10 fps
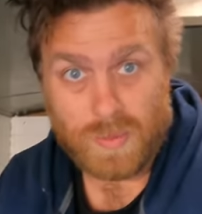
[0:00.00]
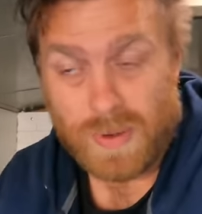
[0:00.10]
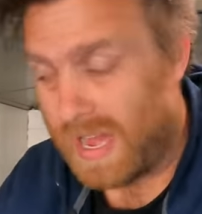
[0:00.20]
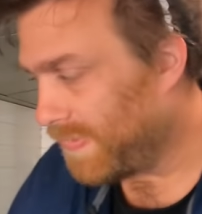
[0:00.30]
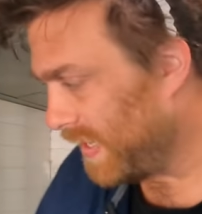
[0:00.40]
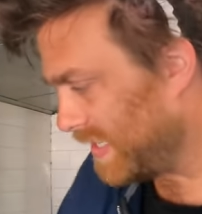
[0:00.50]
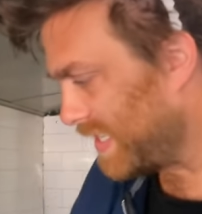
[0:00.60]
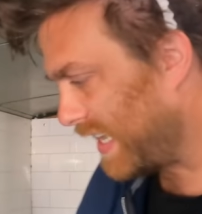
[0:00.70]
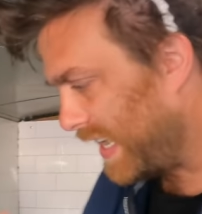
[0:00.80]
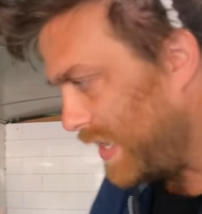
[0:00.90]
bought
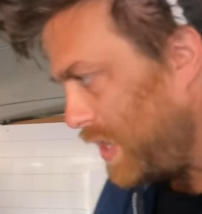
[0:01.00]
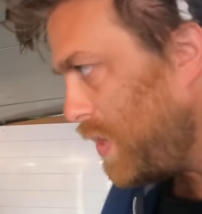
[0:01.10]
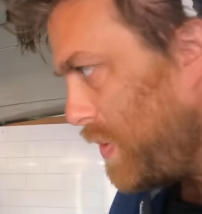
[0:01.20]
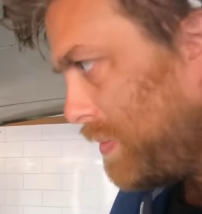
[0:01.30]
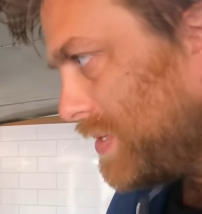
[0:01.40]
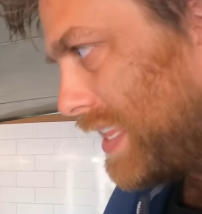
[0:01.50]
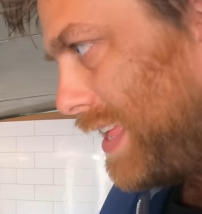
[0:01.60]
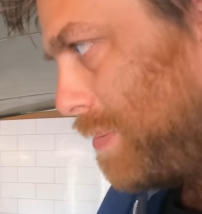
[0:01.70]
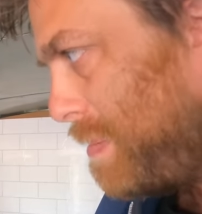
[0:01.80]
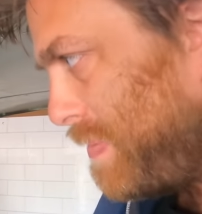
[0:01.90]
this, and I knew it was a
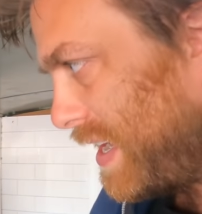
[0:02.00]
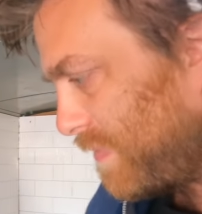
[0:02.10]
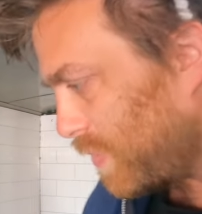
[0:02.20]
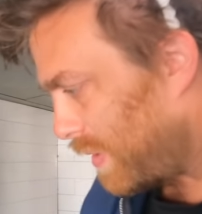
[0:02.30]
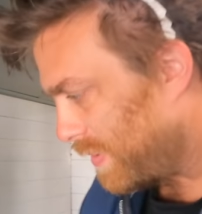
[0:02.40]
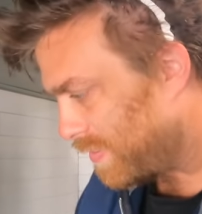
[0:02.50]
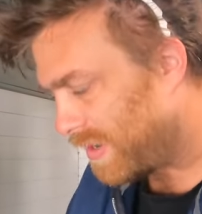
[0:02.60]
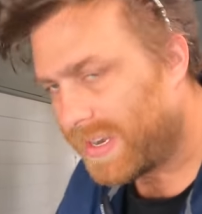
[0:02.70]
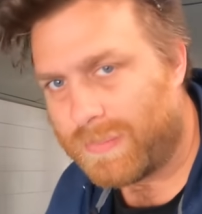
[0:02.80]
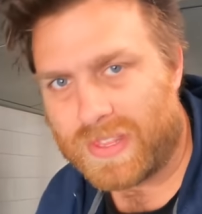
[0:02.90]
little bit big for what we
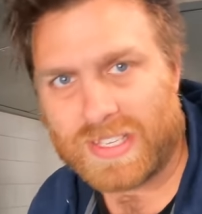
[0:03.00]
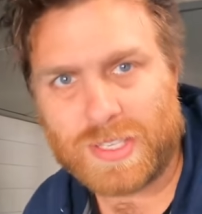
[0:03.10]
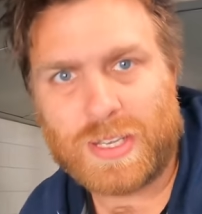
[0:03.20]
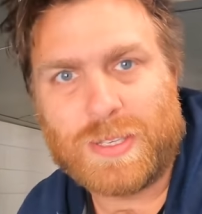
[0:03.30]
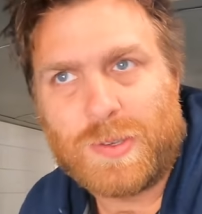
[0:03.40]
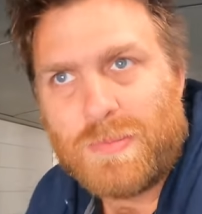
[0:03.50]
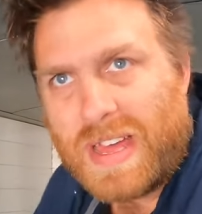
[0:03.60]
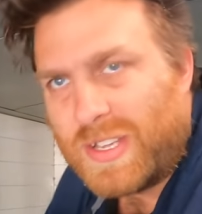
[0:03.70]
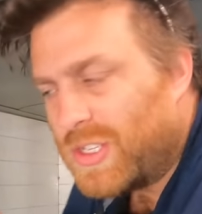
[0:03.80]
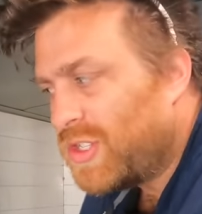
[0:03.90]
wanted, but this is also
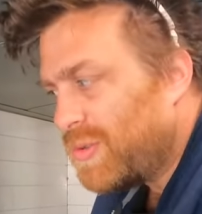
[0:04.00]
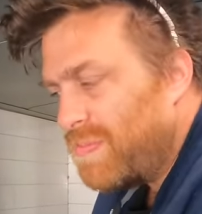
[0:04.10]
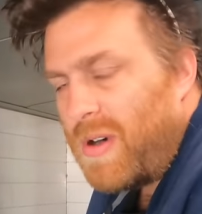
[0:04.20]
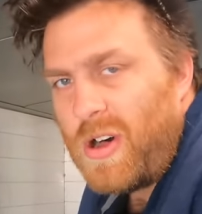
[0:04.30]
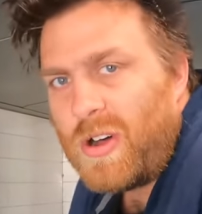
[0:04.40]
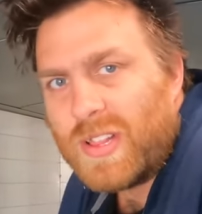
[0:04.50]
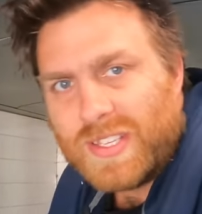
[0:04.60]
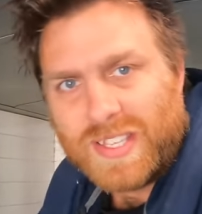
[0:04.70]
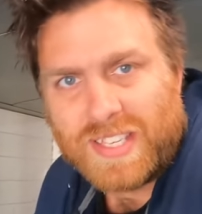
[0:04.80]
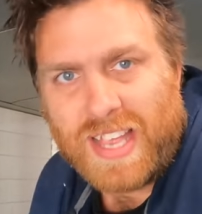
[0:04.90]
about as small
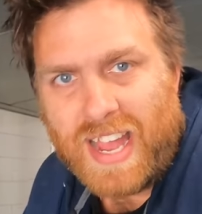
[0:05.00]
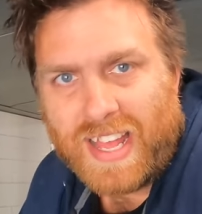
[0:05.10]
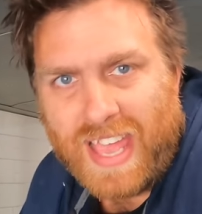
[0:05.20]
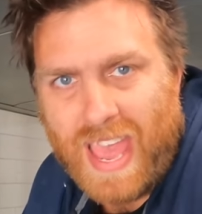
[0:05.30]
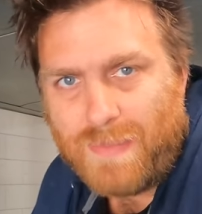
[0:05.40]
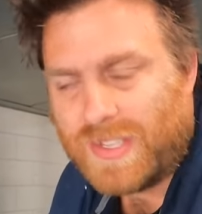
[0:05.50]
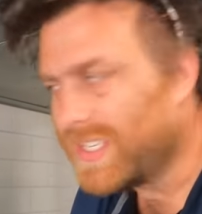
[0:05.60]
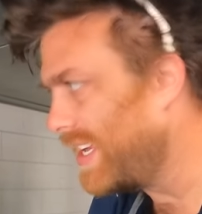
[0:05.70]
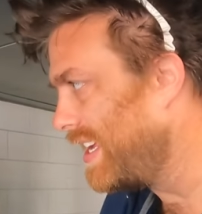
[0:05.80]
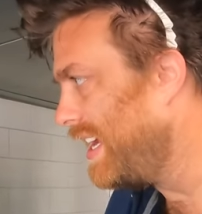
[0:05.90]
as this kind of cabinet's
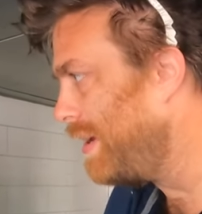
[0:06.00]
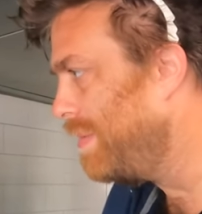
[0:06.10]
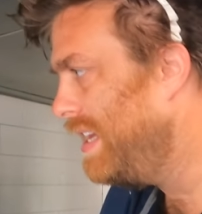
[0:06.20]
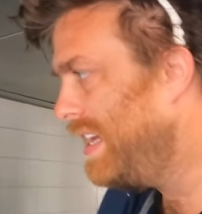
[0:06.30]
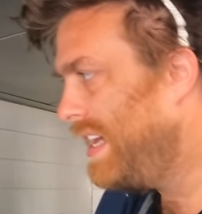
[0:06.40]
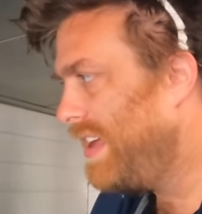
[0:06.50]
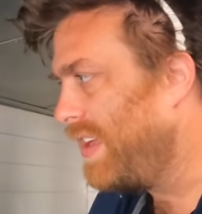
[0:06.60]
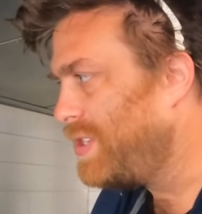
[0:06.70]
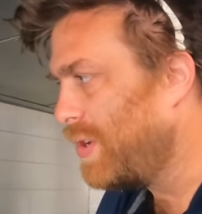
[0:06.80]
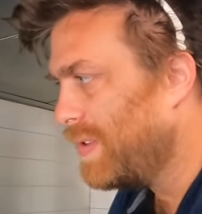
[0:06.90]
gonna come.
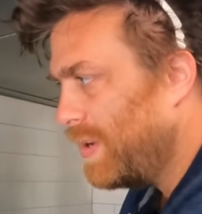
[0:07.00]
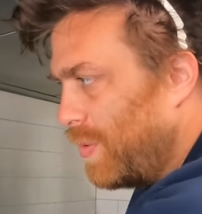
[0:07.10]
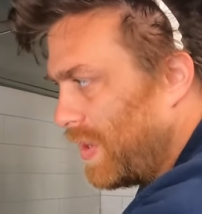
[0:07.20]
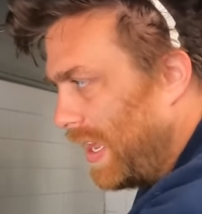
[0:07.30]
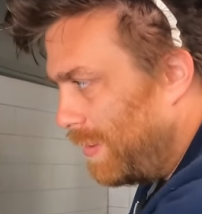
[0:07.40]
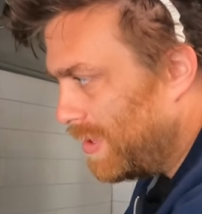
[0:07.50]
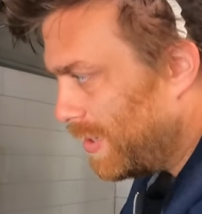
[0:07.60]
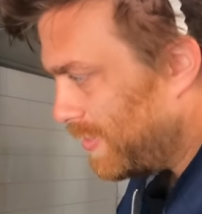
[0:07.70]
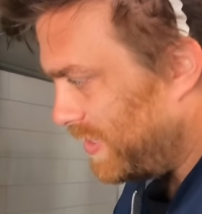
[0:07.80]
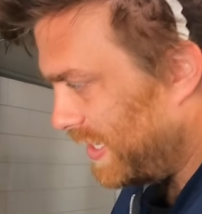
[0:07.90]
They certainly will come a
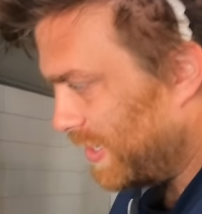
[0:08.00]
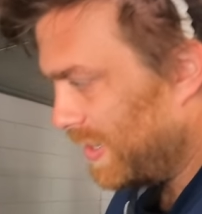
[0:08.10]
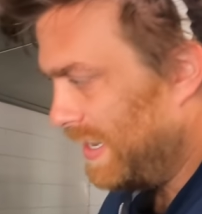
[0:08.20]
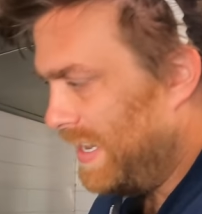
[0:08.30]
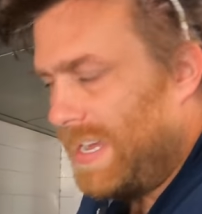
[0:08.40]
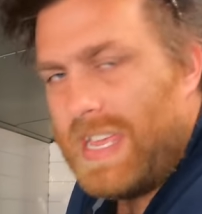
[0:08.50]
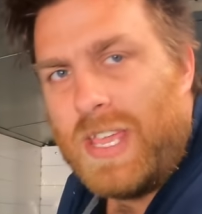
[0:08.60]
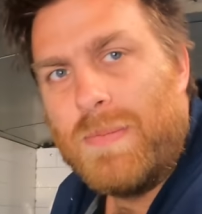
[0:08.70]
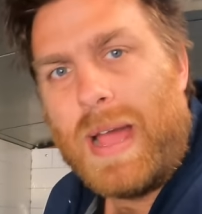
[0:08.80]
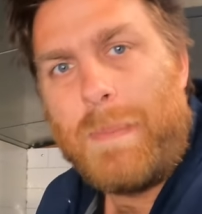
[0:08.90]
little thinner.
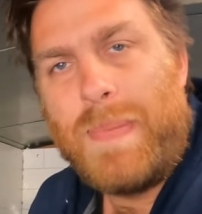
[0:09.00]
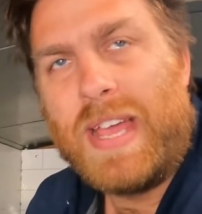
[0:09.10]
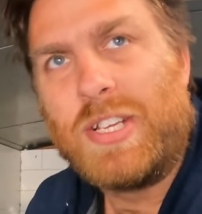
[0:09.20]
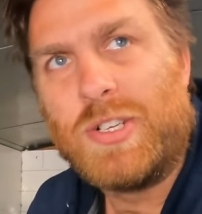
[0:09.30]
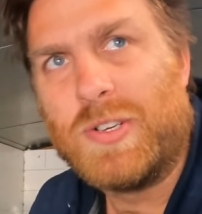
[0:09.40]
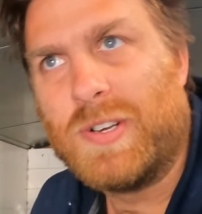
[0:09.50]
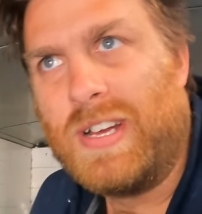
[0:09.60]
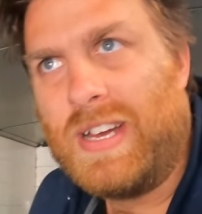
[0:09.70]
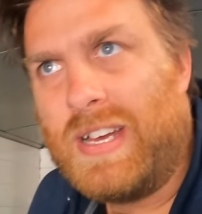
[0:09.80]
You might picture